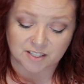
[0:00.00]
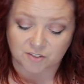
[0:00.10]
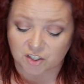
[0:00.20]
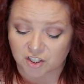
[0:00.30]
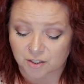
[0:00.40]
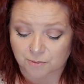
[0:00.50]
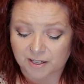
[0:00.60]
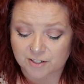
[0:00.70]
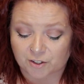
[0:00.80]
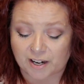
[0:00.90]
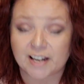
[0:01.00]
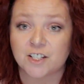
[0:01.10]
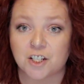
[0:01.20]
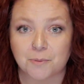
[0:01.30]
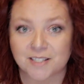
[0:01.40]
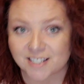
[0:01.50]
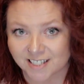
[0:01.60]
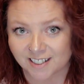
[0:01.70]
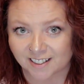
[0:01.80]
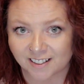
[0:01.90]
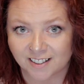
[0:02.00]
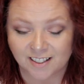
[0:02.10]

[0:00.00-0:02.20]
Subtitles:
If she just raised her head, she would see